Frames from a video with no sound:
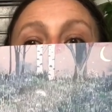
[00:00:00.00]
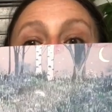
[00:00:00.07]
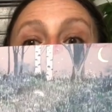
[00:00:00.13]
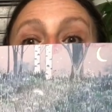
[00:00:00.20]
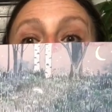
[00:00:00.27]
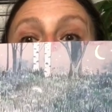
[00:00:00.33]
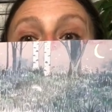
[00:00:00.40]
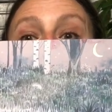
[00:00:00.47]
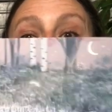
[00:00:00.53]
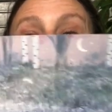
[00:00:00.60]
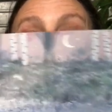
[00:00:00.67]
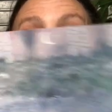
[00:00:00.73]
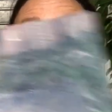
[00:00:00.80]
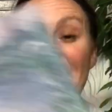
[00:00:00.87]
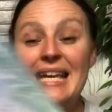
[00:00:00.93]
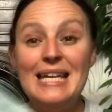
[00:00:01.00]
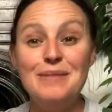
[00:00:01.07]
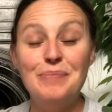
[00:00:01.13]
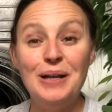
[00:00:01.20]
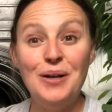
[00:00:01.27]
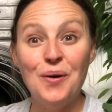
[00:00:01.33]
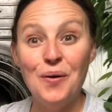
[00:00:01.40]
Back where he
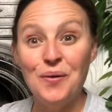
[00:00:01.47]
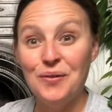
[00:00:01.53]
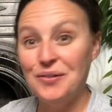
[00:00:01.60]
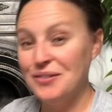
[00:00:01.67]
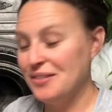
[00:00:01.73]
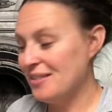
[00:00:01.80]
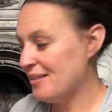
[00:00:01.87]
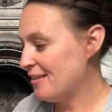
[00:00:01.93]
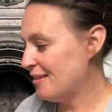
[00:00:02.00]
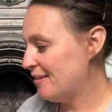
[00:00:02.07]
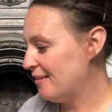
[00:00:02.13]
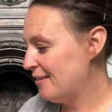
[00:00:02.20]
belongs.